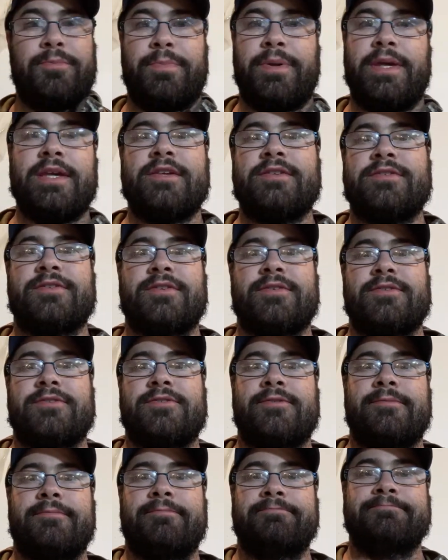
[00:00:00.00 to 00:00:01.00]

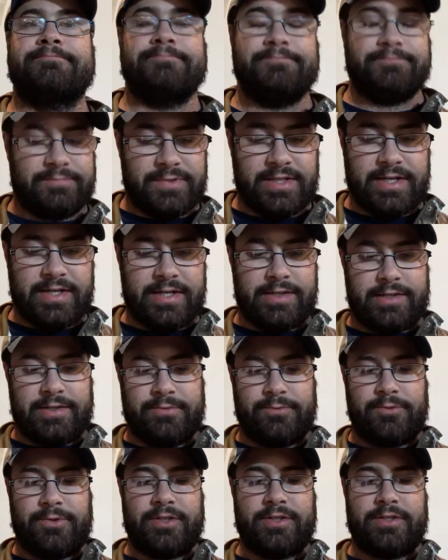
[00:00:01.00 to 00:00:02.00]
pieces. Then I can
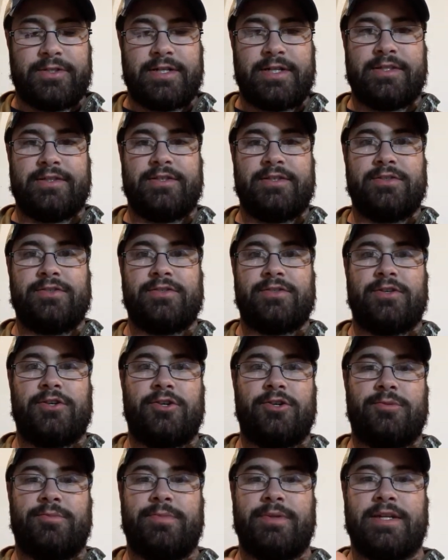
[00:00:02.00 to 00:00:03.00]
run it on this
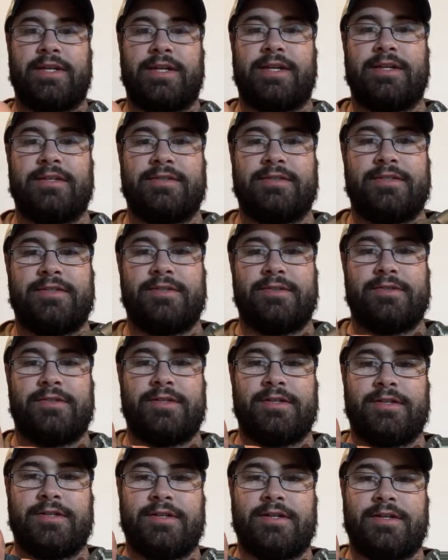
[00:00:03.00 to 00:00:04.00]
scope, and I could tilt
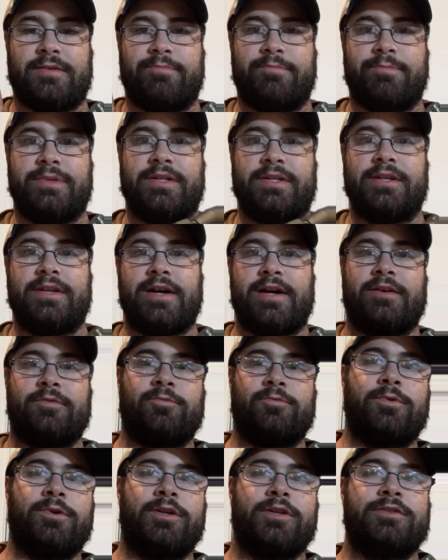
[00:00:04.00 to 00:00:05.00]
it up and
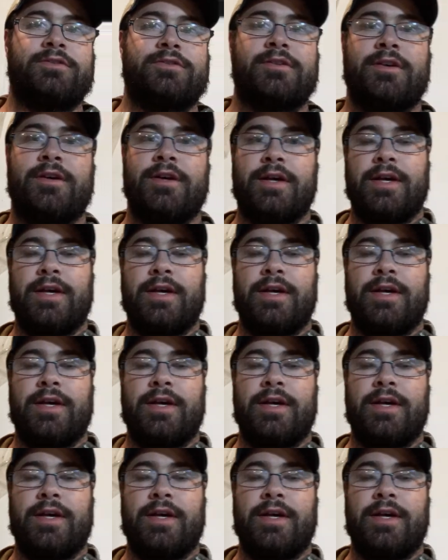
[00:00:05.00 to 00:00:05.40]
downwards,